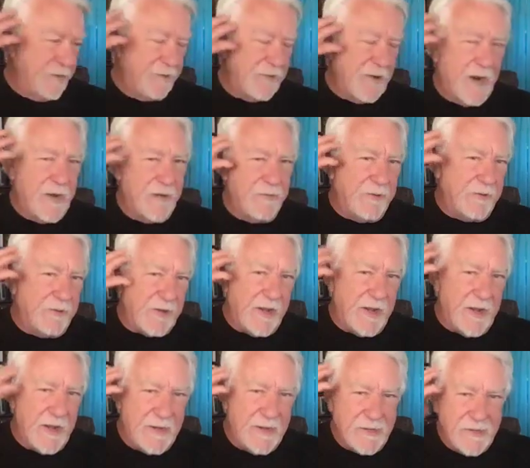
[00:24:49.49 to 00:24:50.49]
side of his
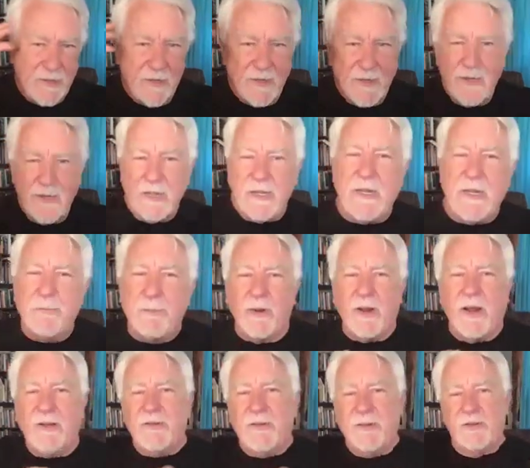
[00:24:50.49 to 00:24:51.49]
head. He
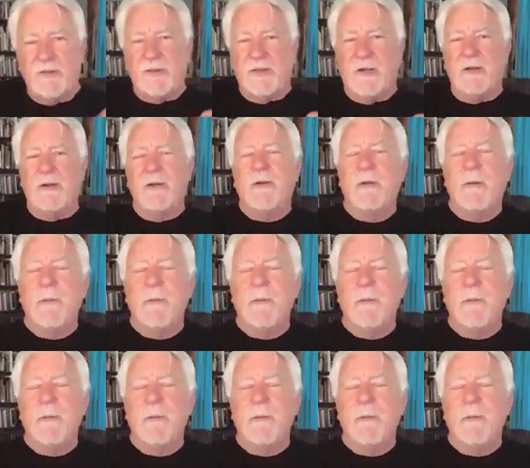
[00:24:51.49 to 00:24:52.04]
places it.